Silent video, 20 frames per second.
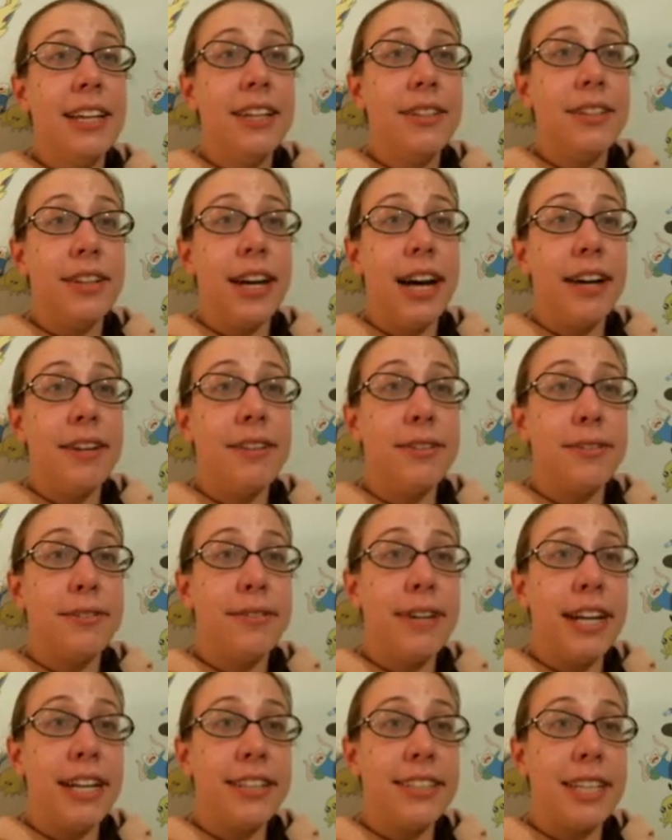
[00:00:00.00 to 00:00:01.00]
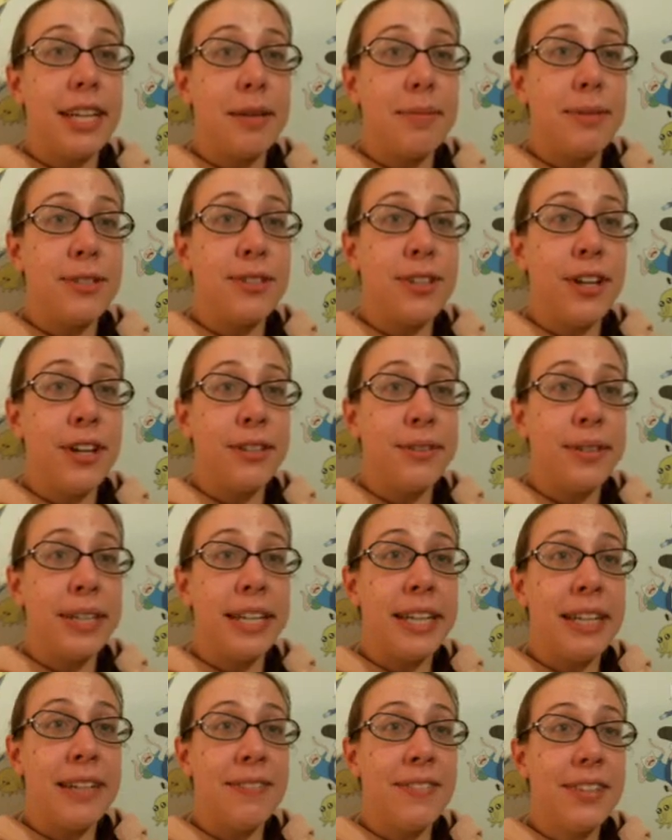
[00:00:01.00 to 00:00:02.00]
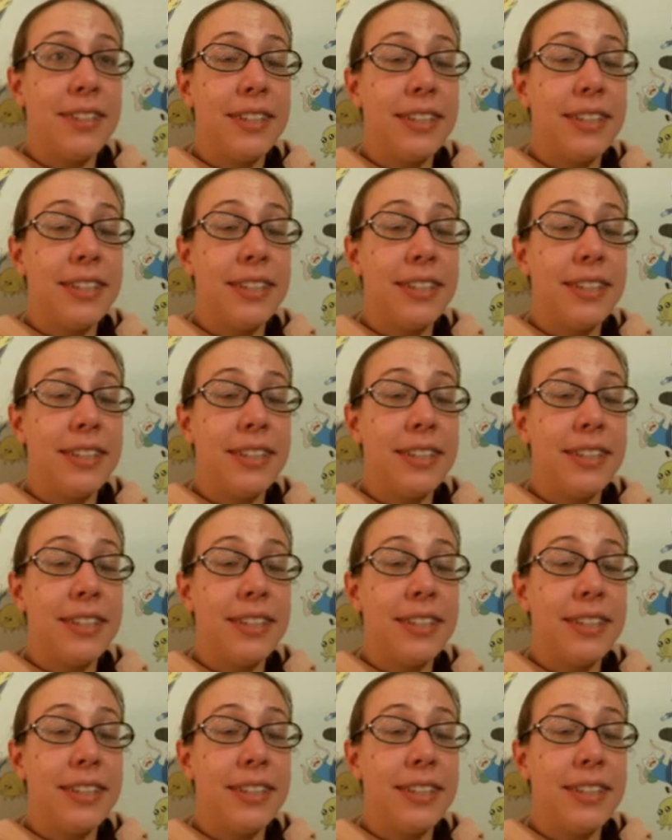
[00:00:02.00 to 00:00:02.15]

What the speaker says: The file type is all the way up.